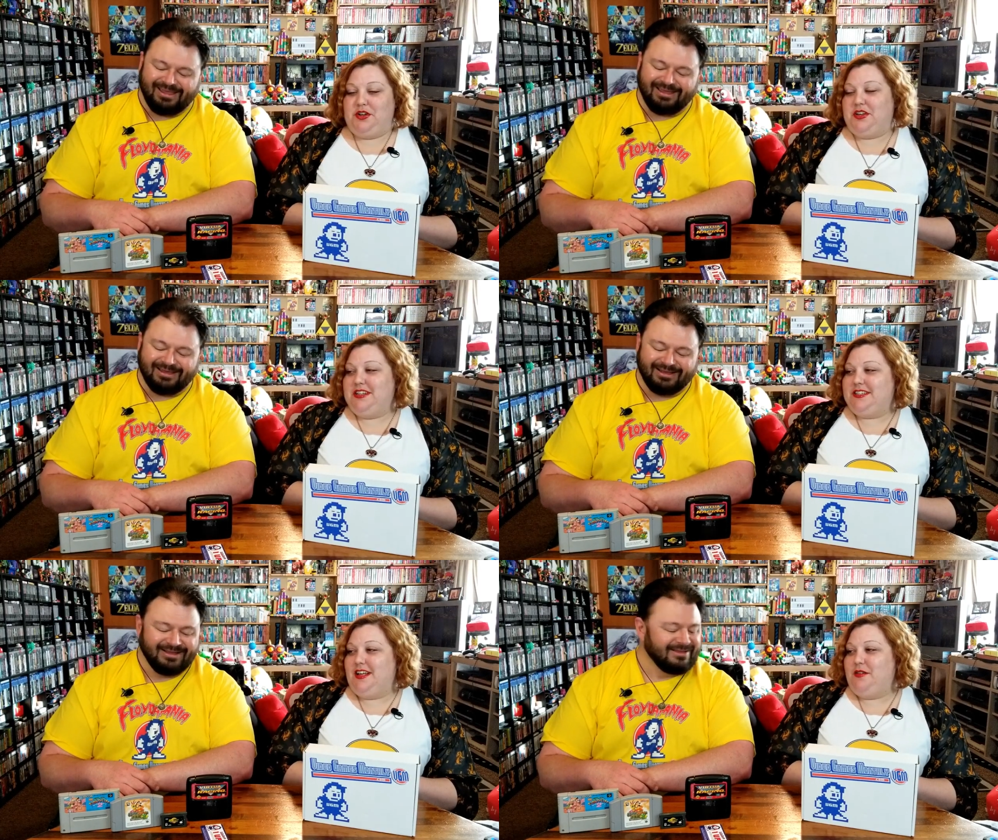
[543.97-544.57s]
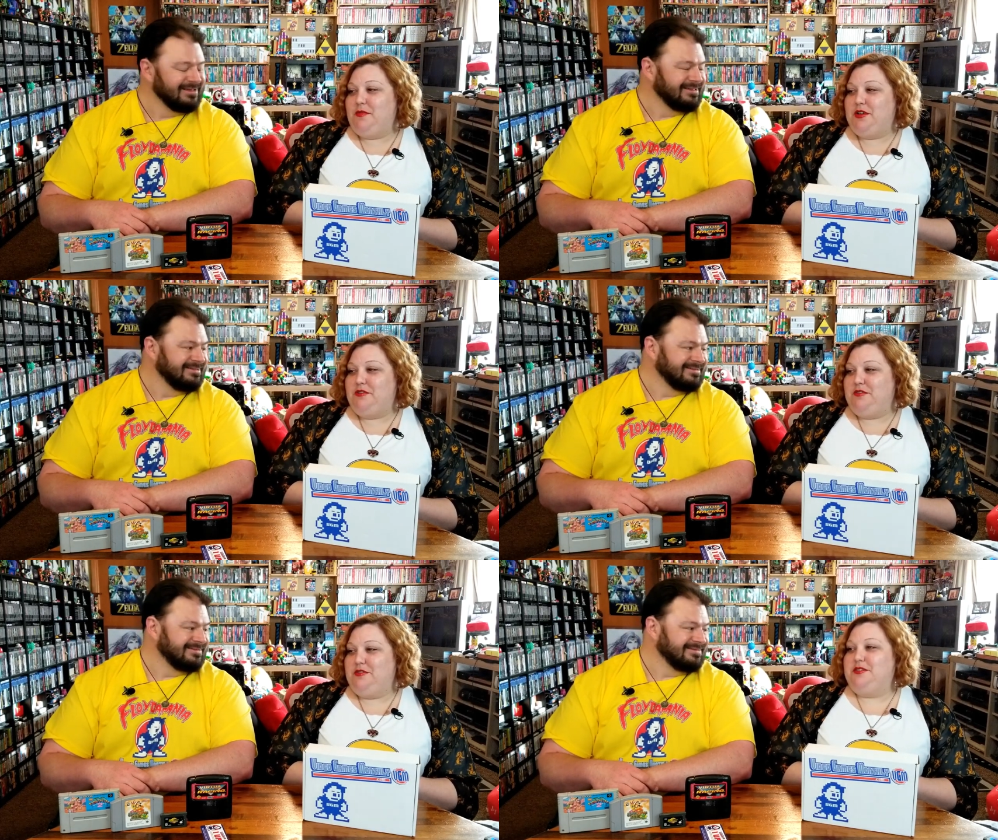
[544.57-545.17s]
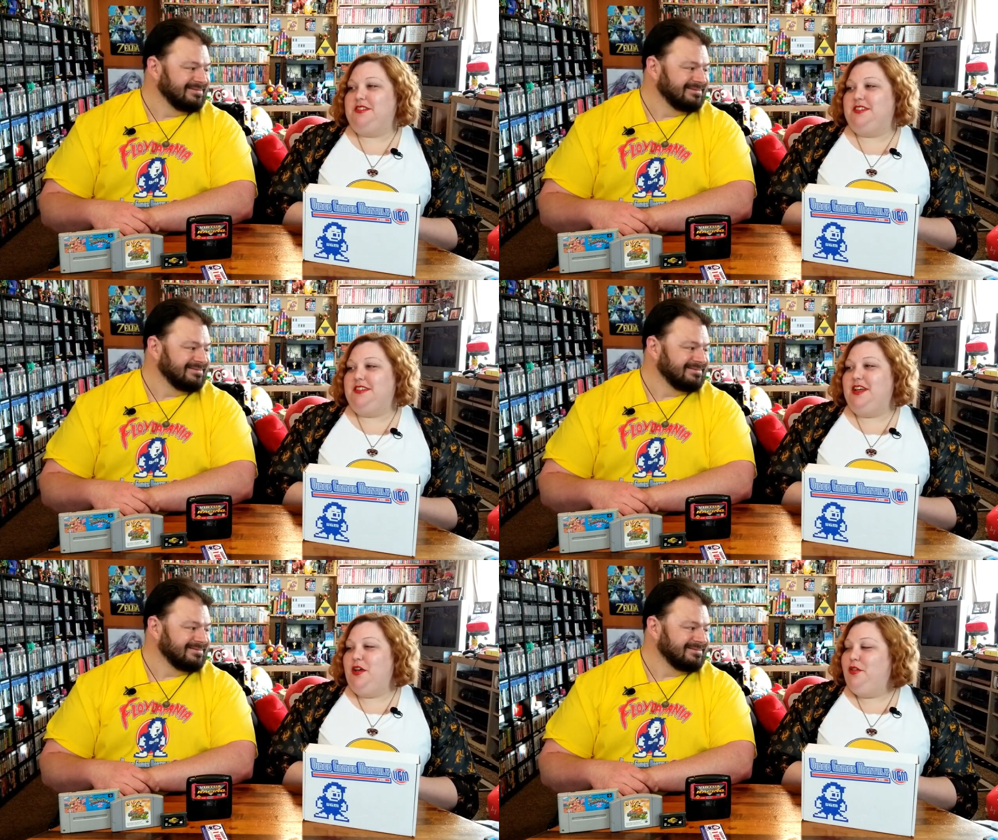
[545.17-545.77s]
Speaker 1: You're going to tell them what you used to
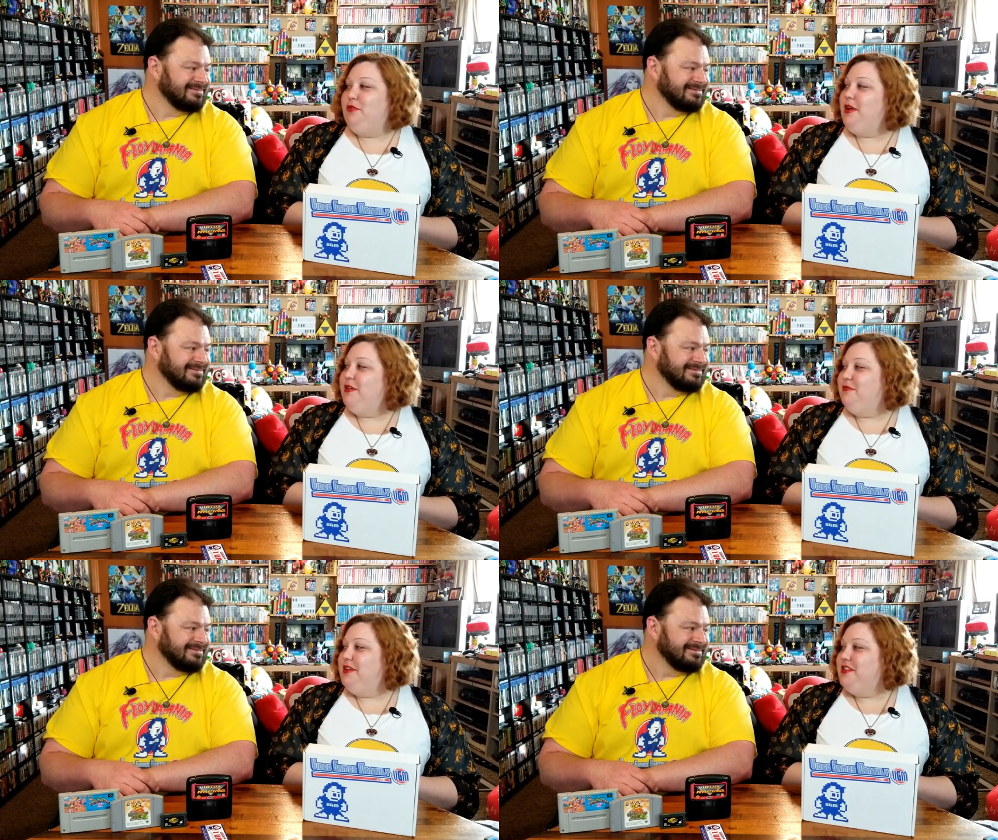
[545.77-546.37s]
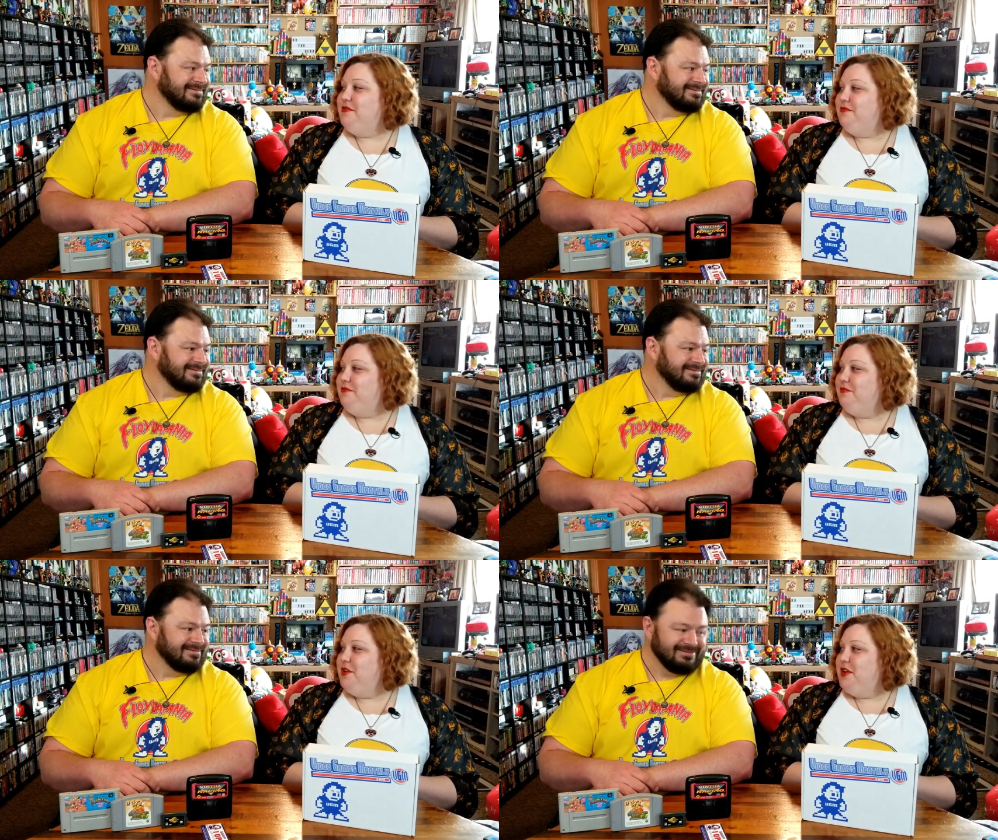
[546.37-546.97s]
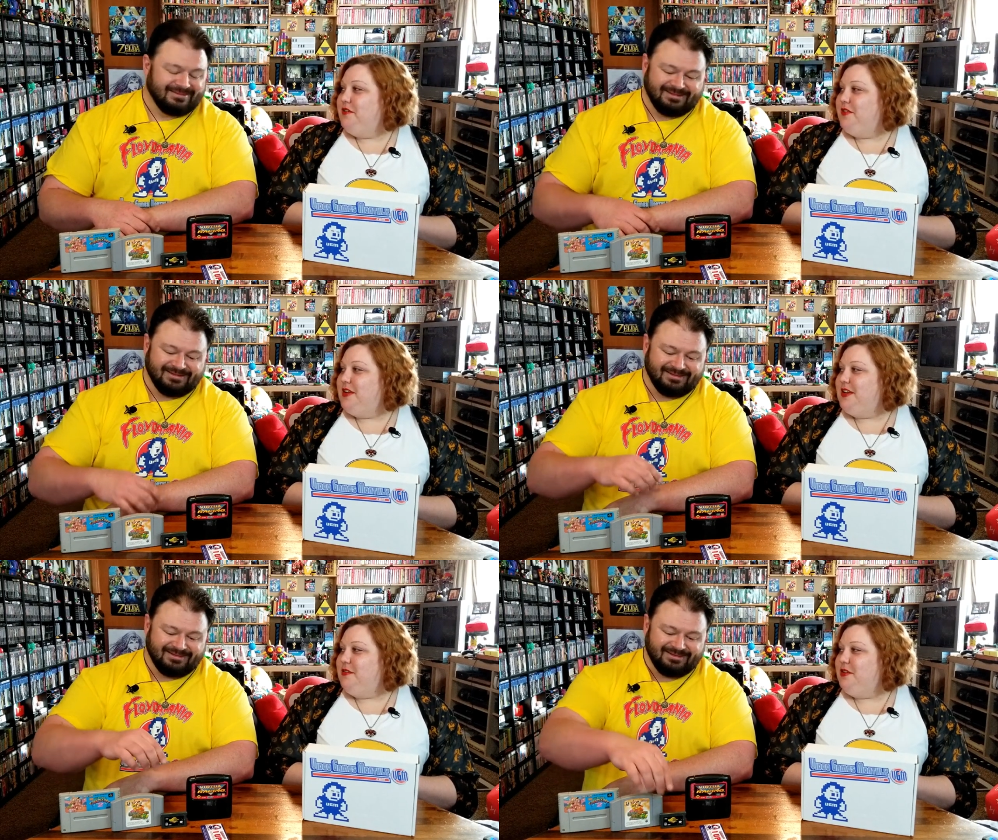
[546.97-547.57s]
threaten with if, if I
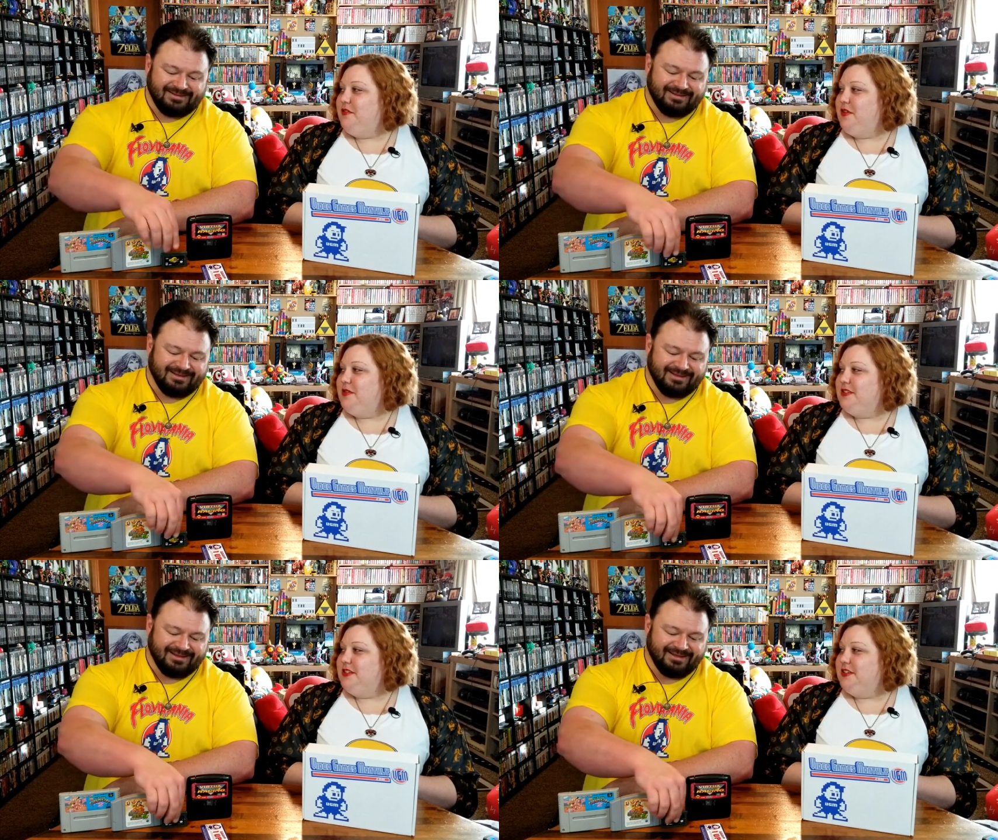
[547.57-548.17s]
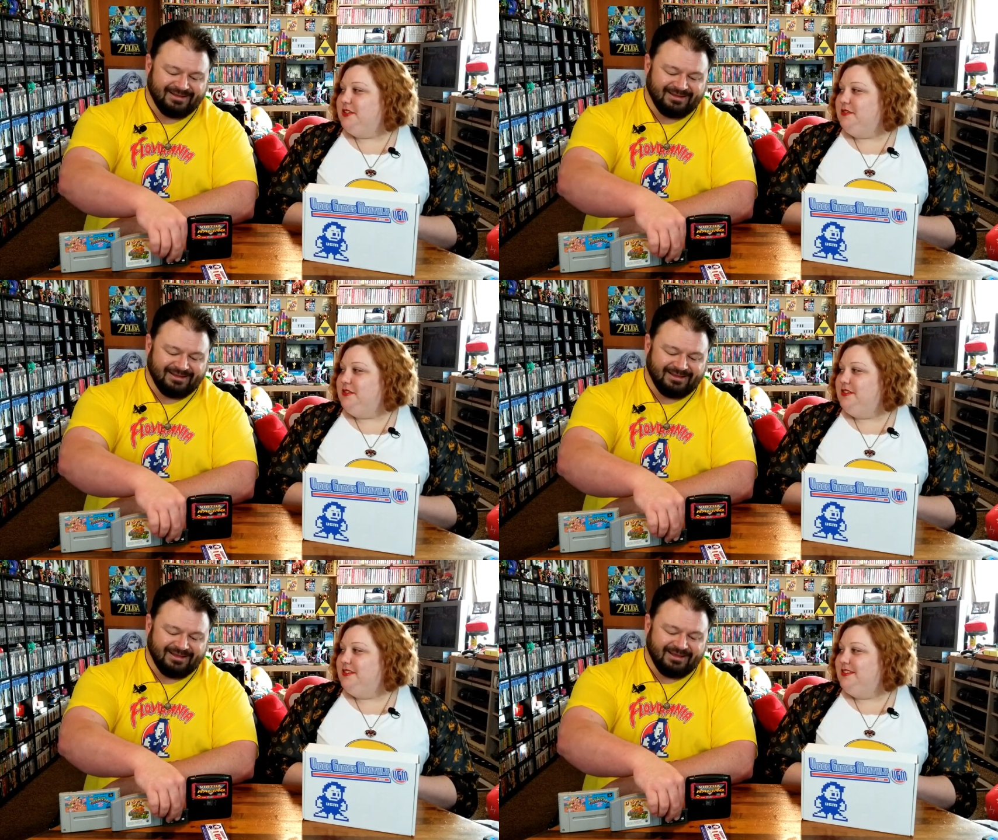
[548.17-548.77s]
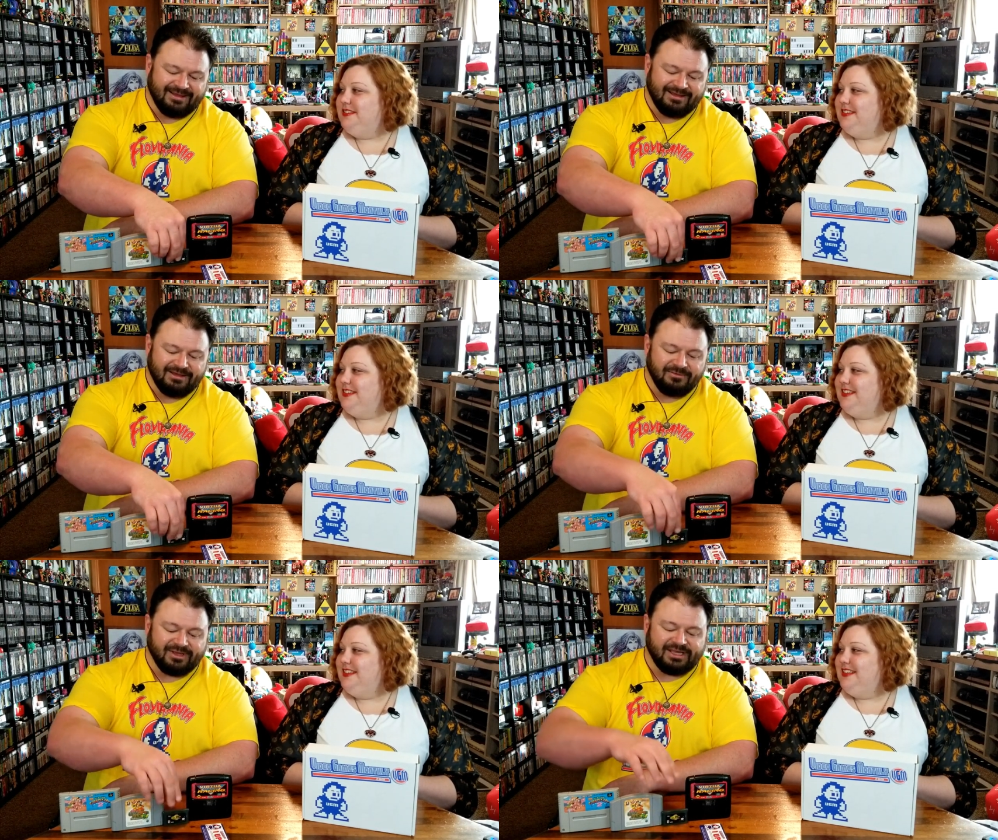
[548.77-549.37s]
didn't if I wasn't good.
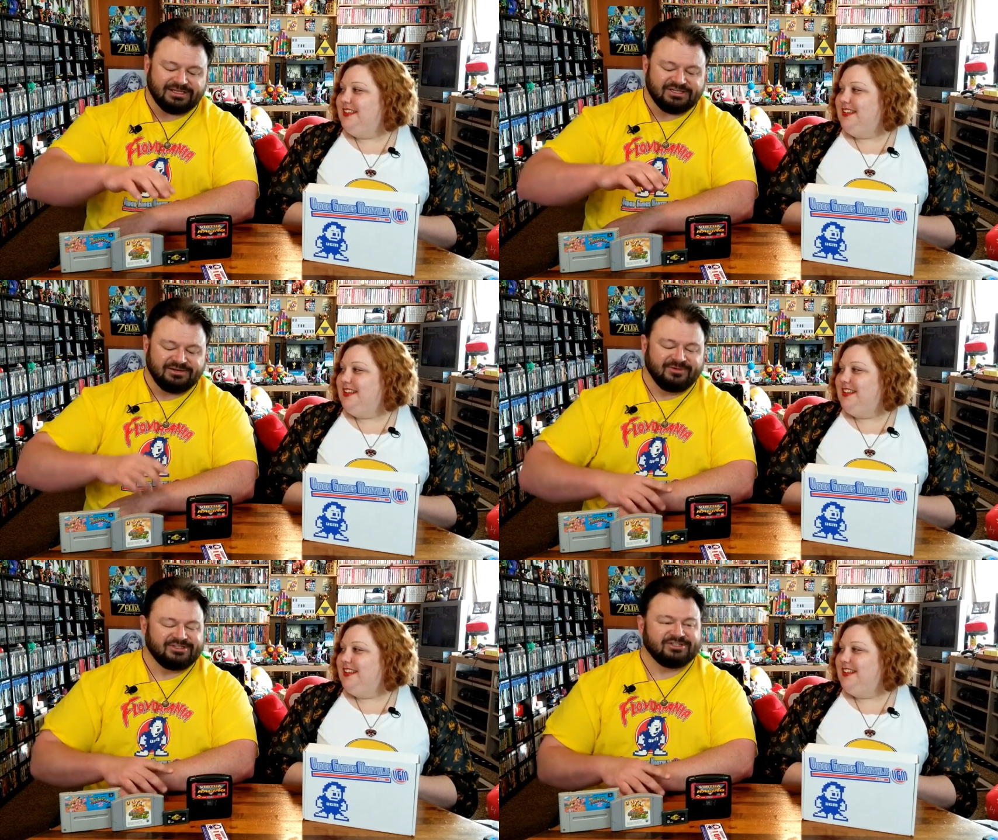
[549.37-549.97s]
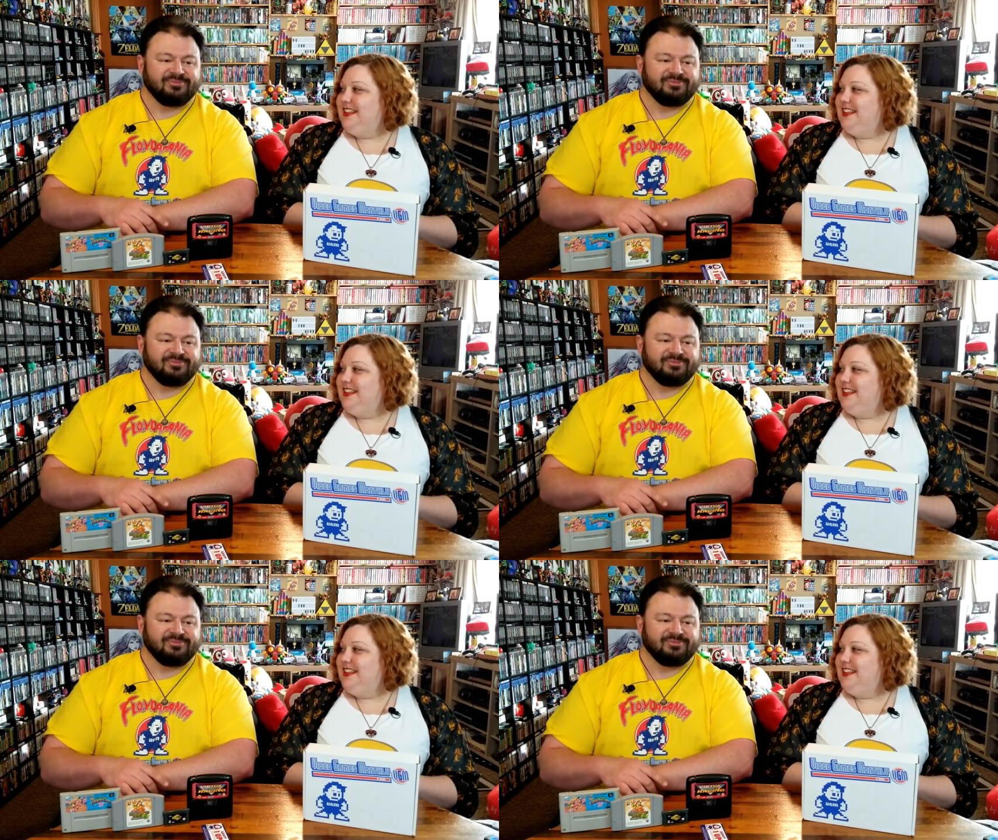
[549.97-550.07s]
Speaker 2: What catching a bunch of